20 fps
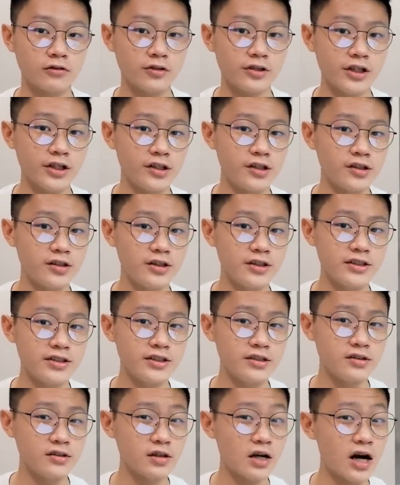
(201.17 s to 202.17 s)
created
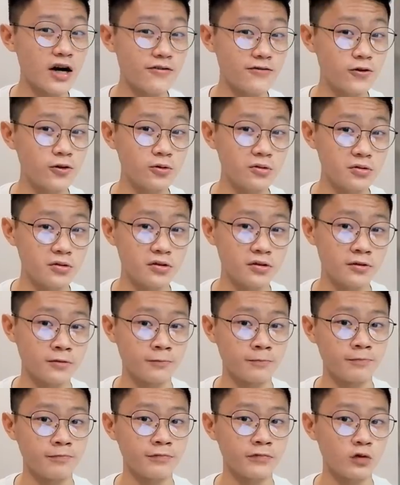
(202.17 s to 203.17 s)
this iPhone,
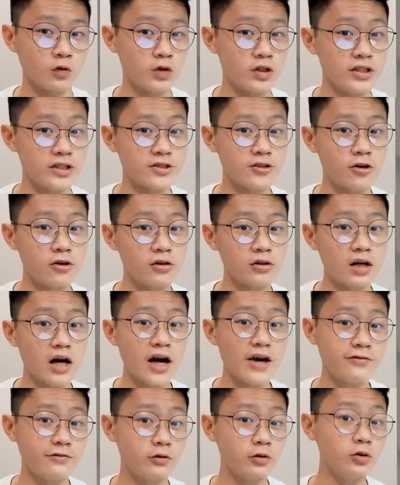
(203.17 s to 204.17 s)
which is
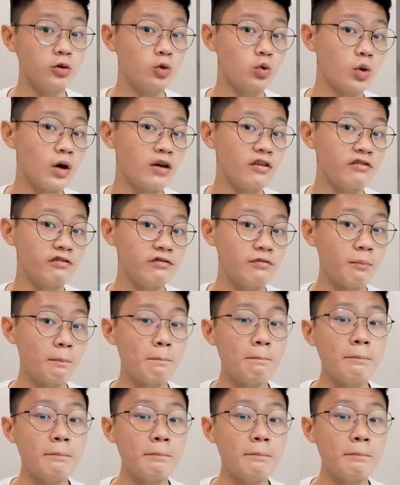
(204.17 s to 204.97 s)
called iPhone 12